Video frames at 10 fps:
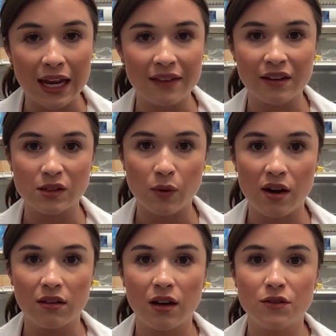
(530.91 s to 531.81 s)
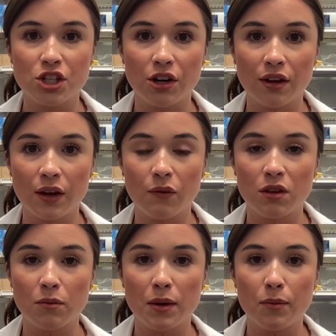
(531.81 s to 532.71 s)
and that's why I love sharing it with the
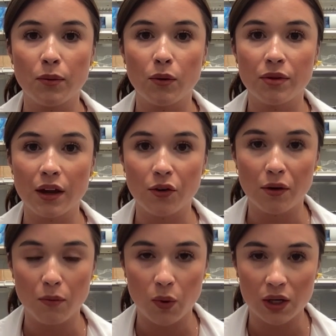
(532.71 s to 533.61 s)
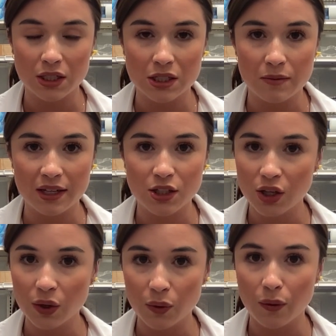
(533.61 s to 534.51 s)
people that are important to me
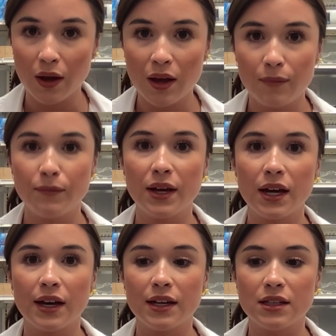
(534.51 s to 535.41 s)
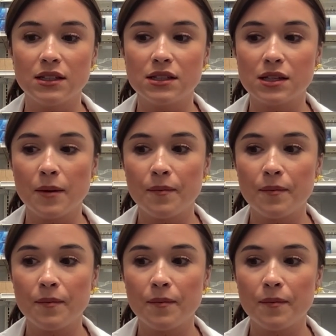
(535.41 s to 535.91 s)
too, because